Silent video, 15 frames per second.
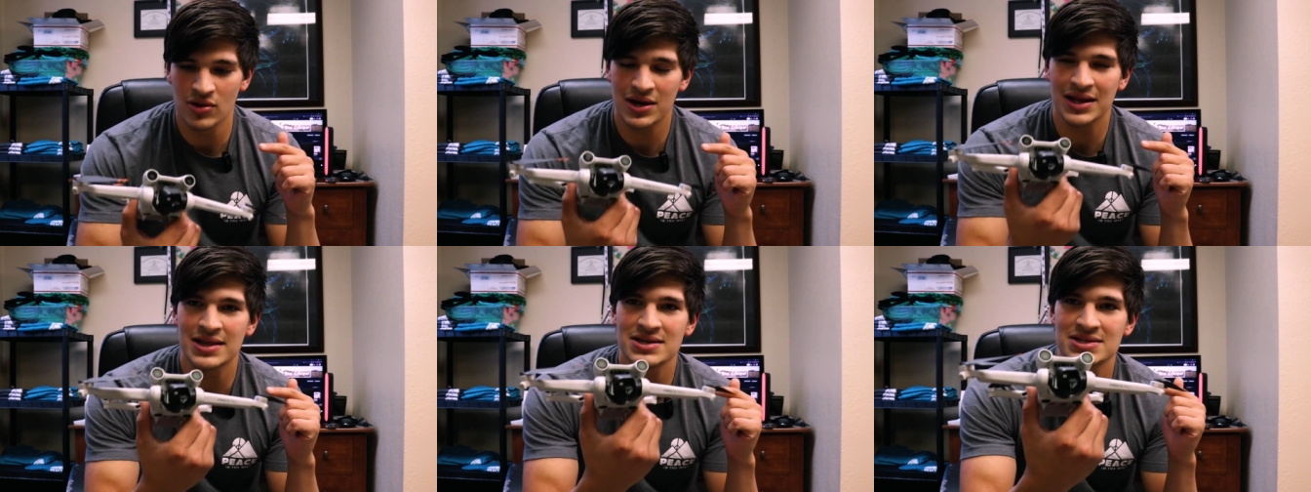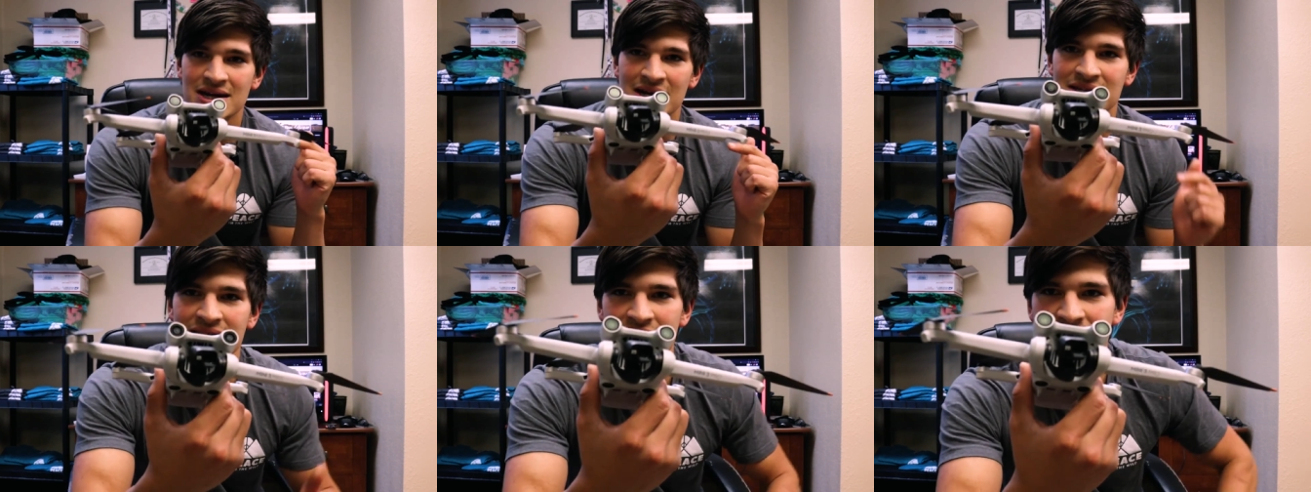Look at the
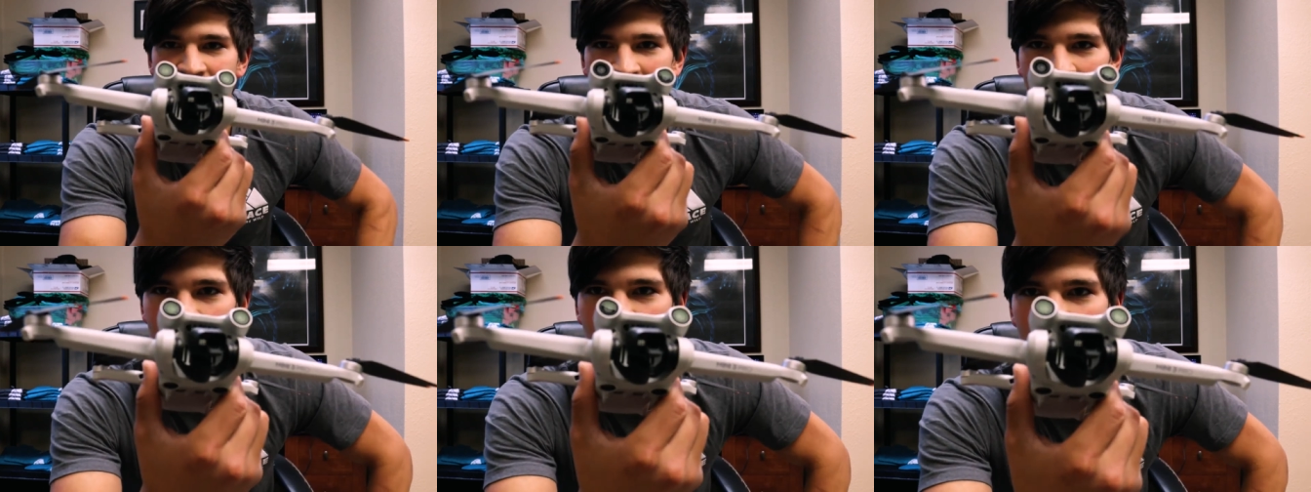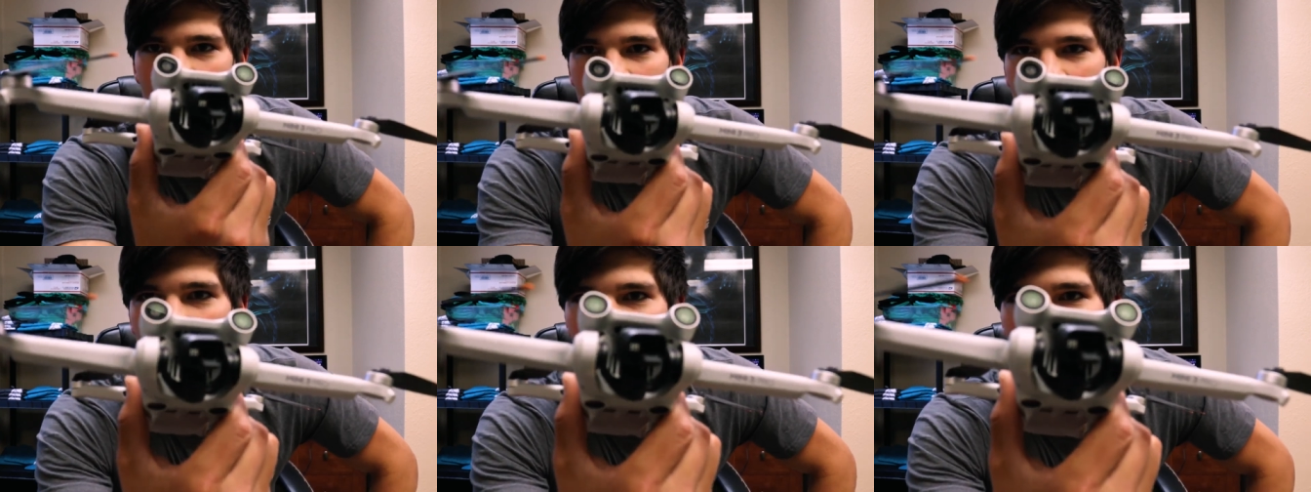size of this camera
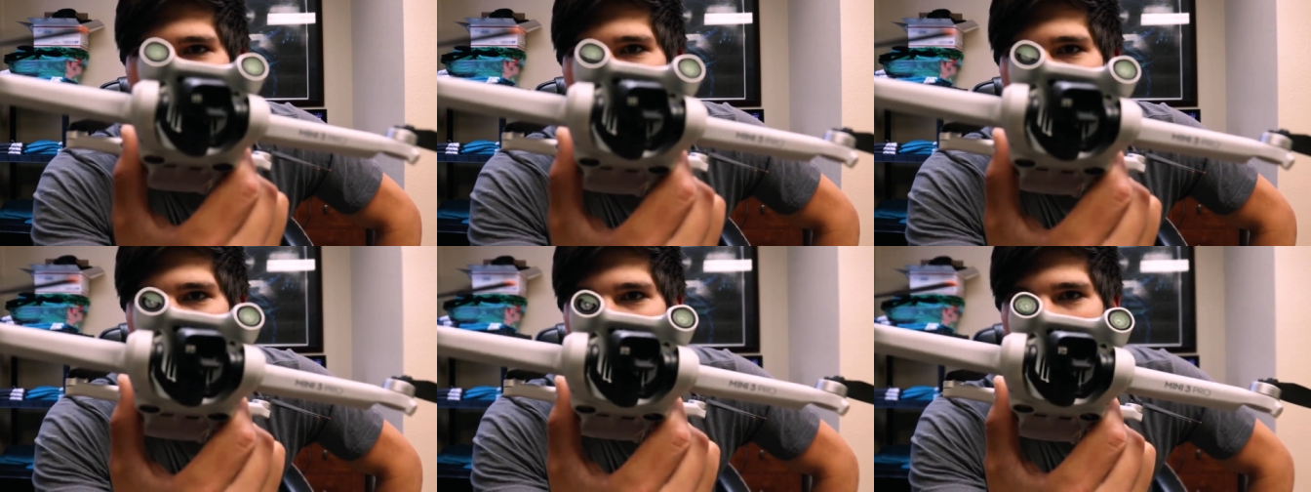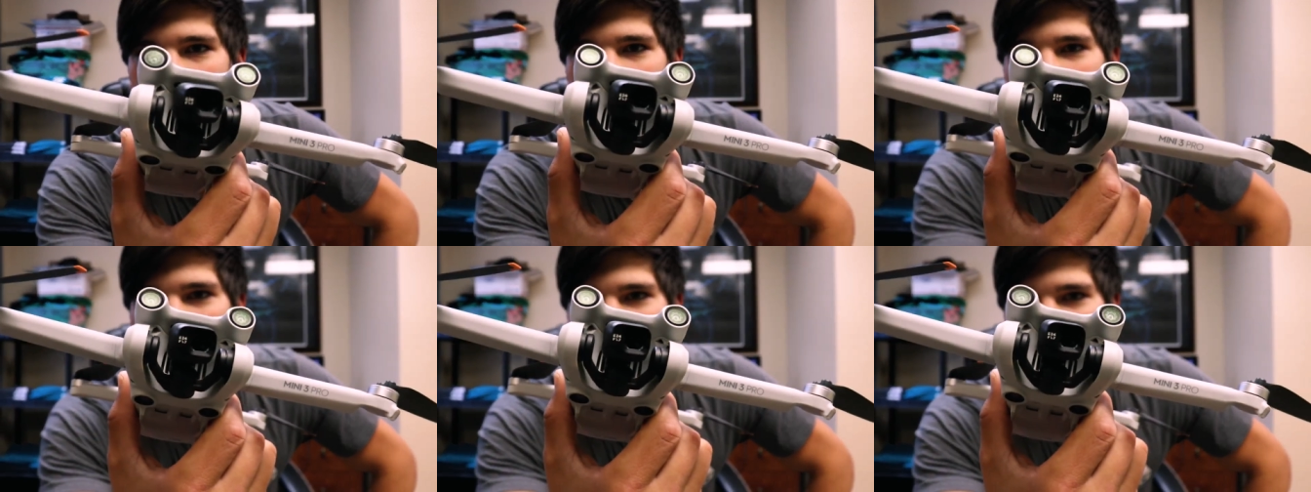I
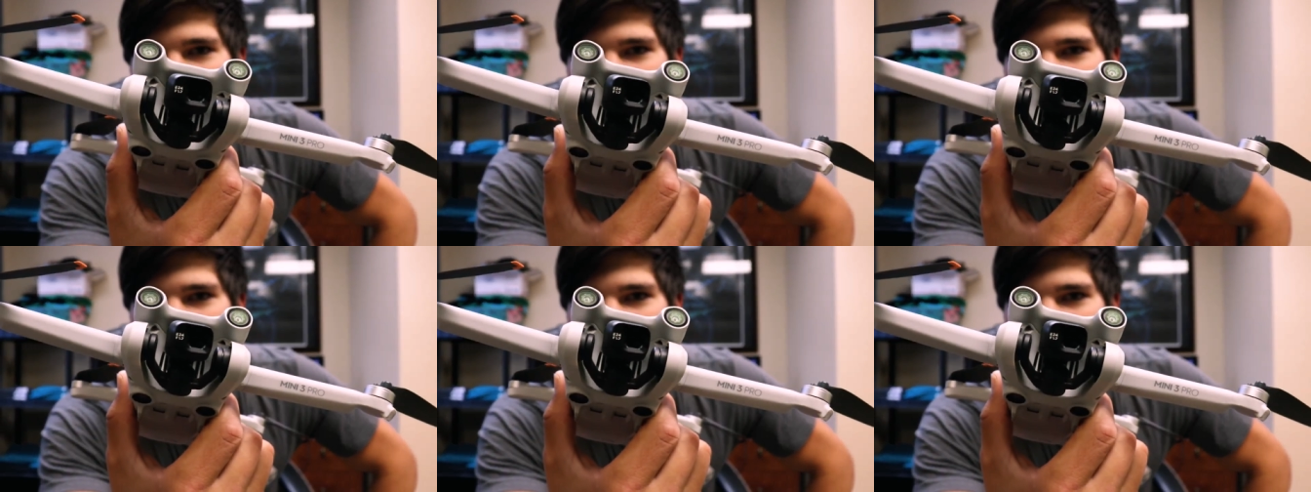mean, I